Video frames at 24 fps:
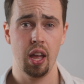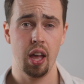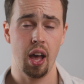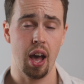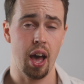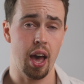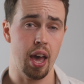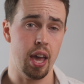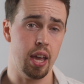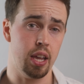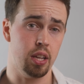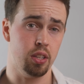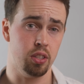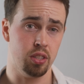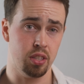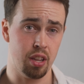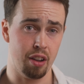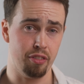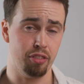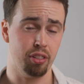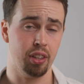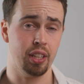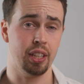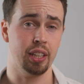I
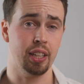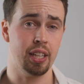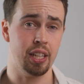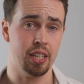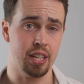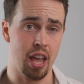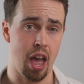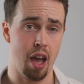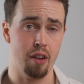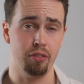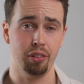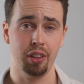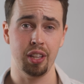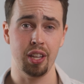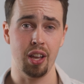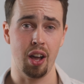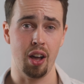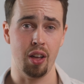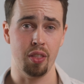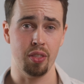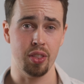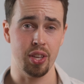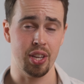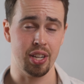definitely leaned heavily
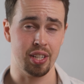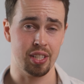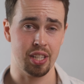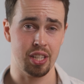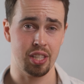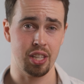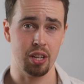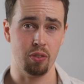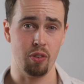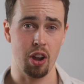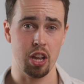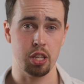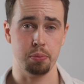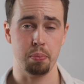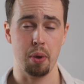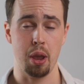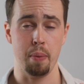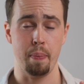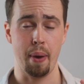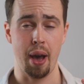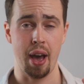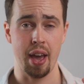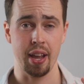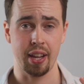on the existing Raspberry
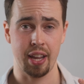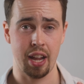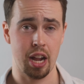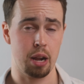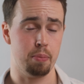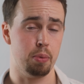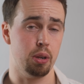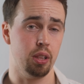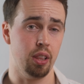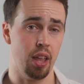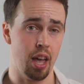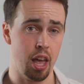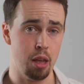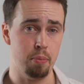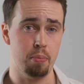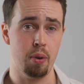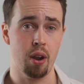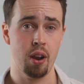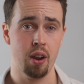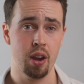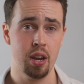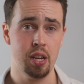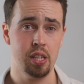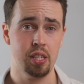Pi camera
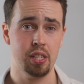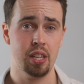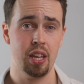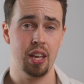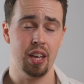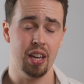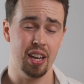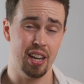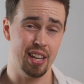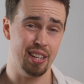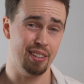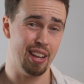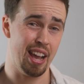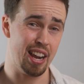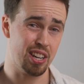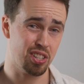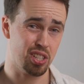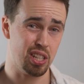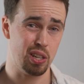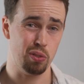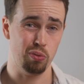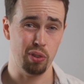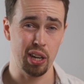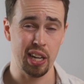libraries and
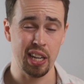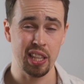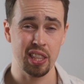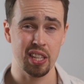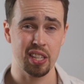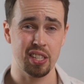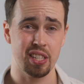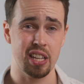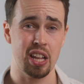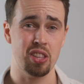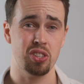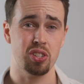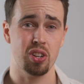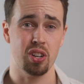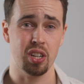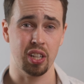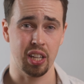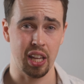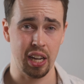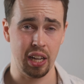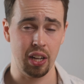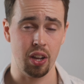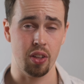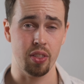actually reading the sensor and
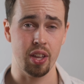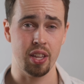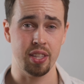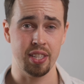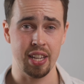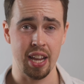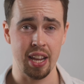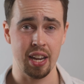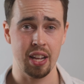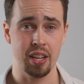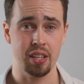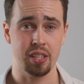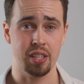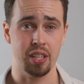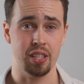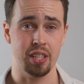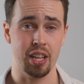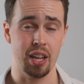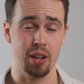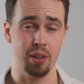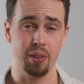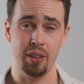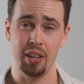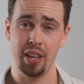getting all that data, since
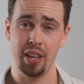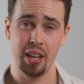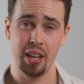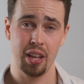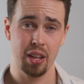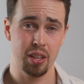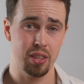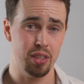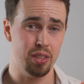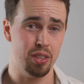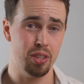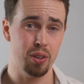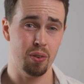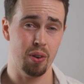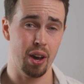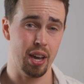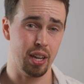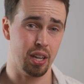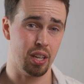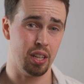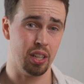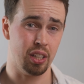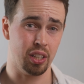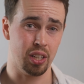I knew I
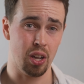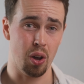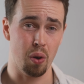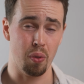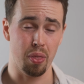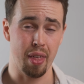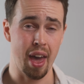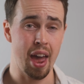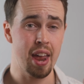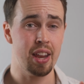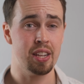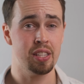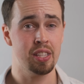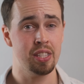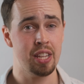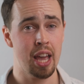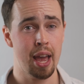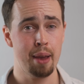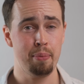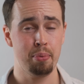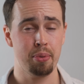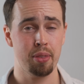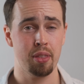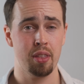couldn't go that in
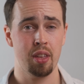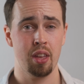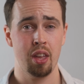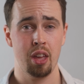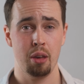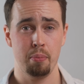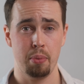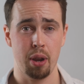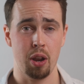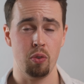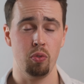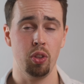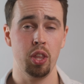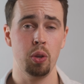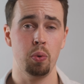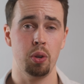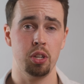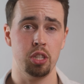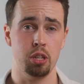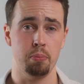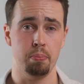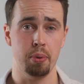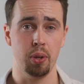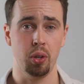depth, but I really
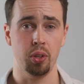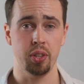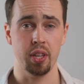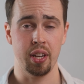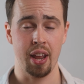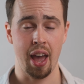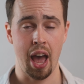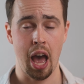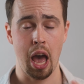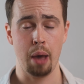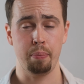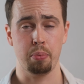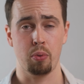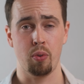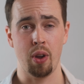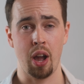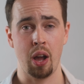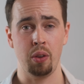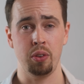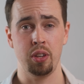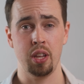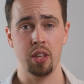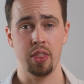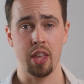wanted to build an app
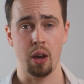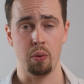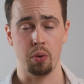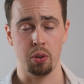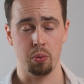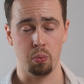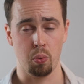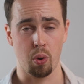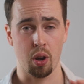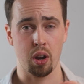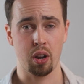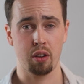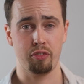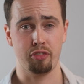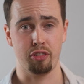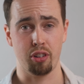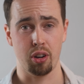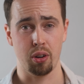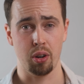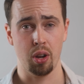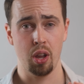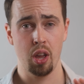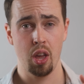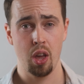around it that would work
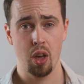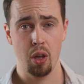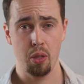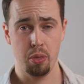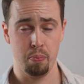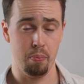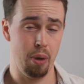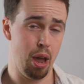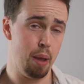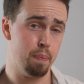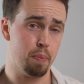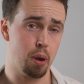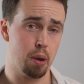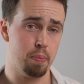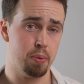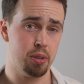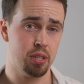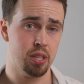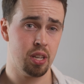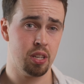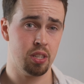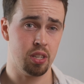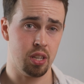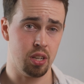for my
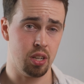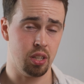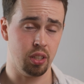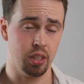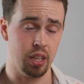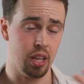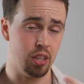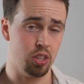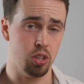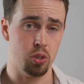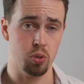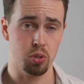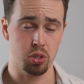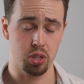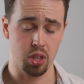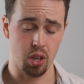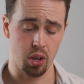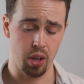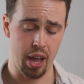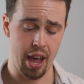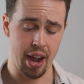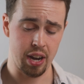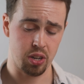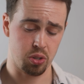purposes and again use the
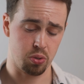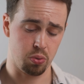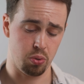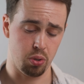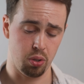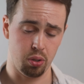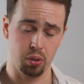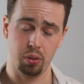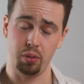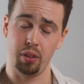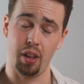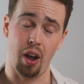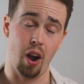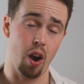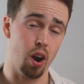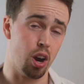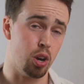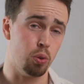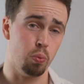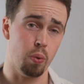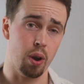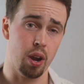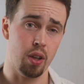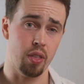actual
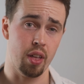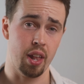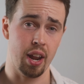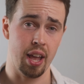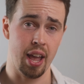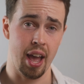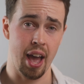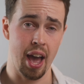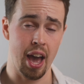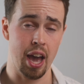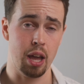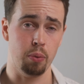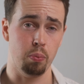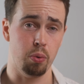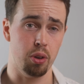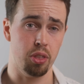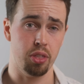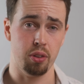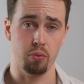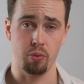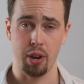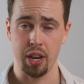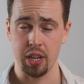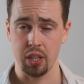hardware that I had with
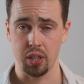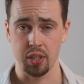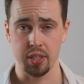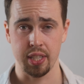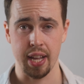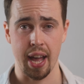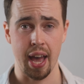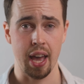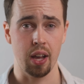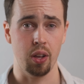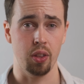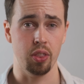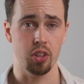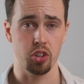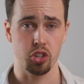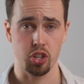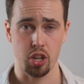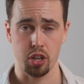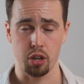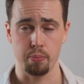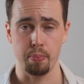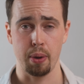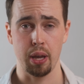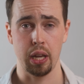the radial dial and the
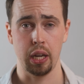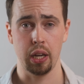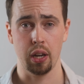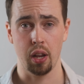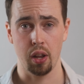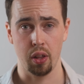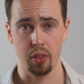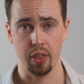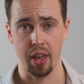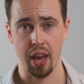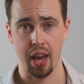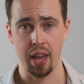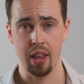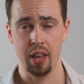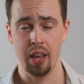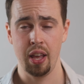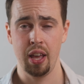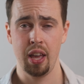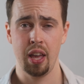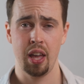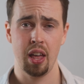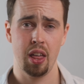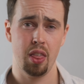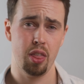shutter button and all that.
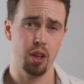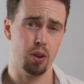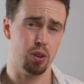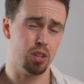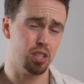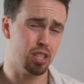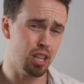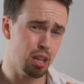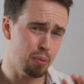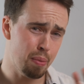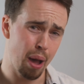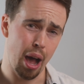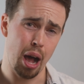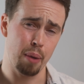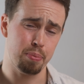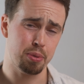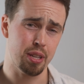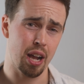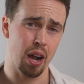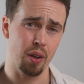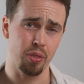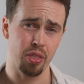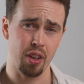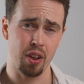There were some apps
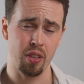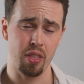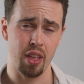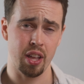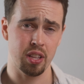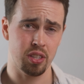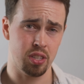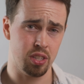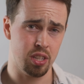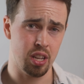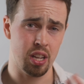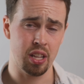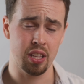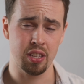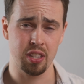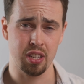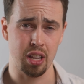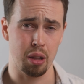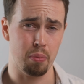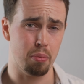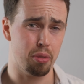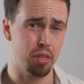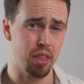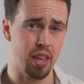out there that did
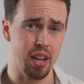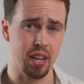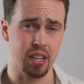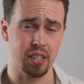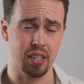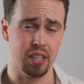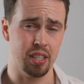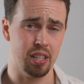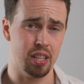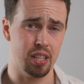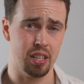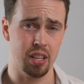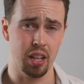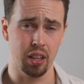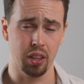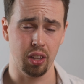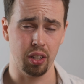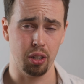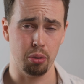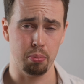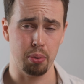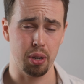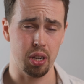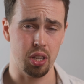some things and did a
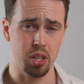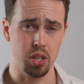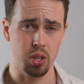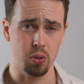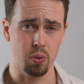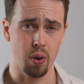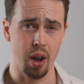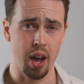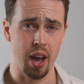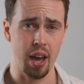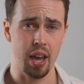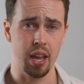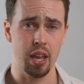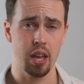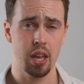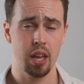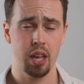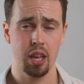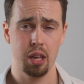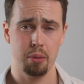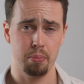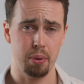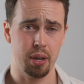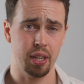little bit of UI,
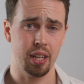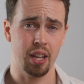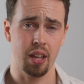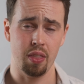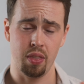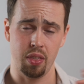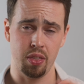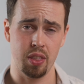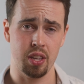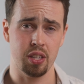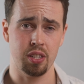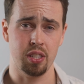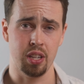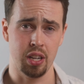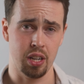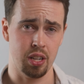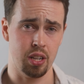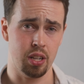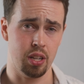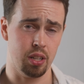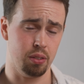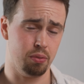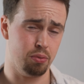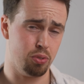but again, this
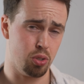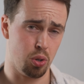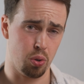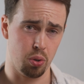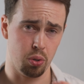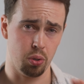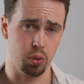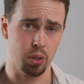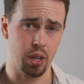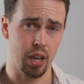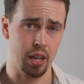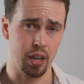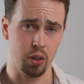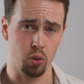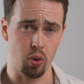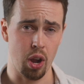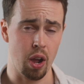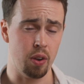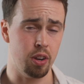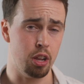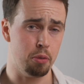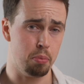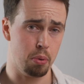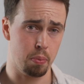needed a total kind of
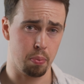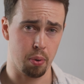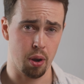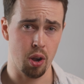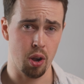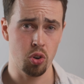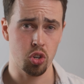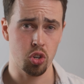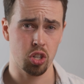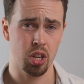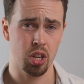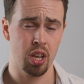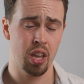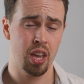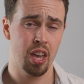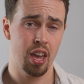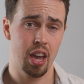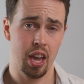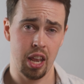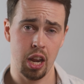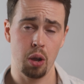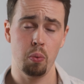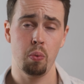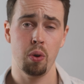ground up approach,
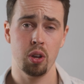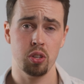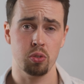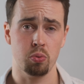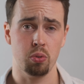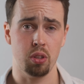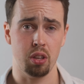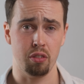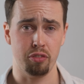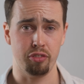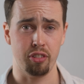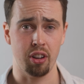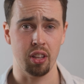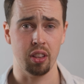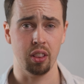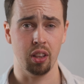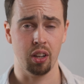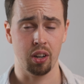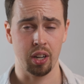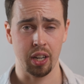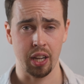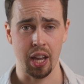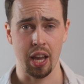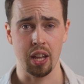and it was really fun
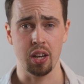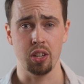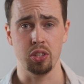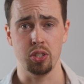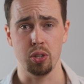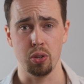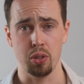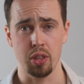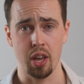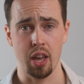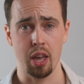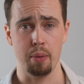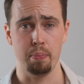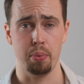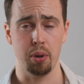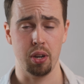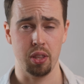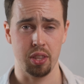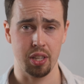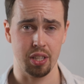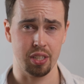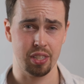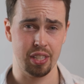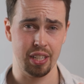learning how to do that and putting
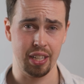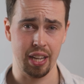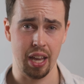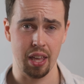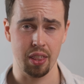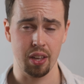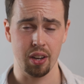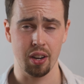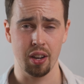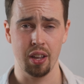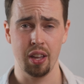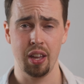things together.